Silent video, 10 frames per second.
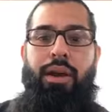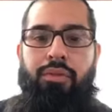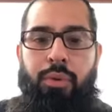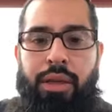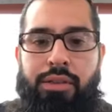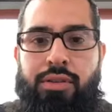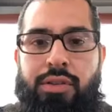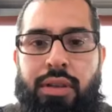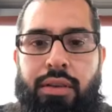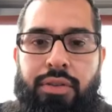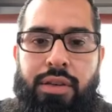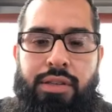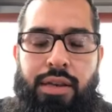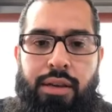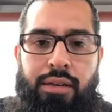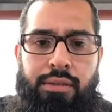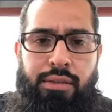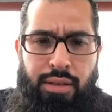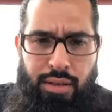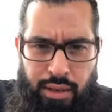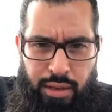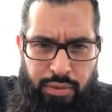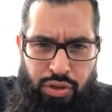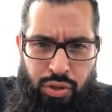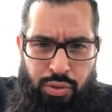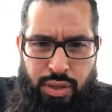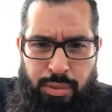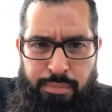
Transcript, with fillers: to wait to see if he's uh, if he shows up.